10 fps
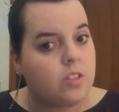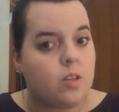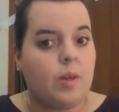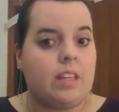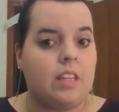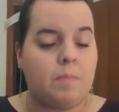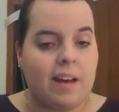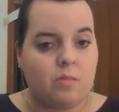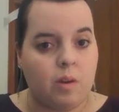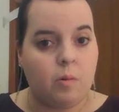So like this
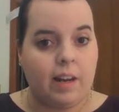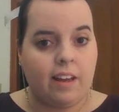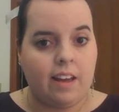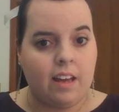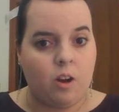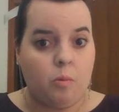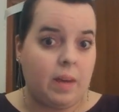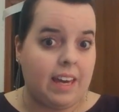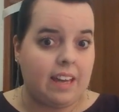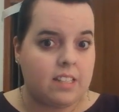past week when I, or
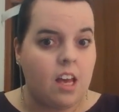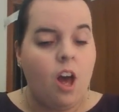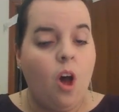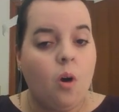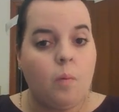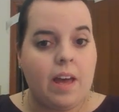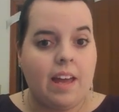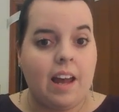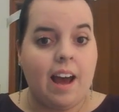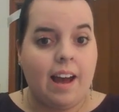weekend,
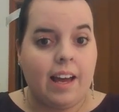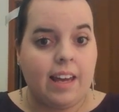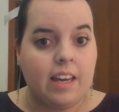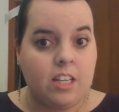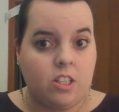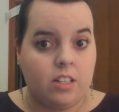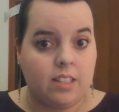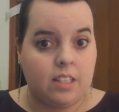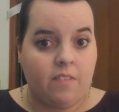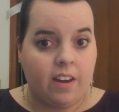when I entered to
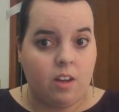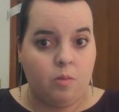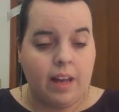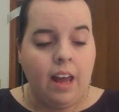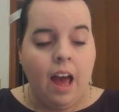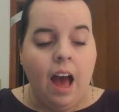see if I could win,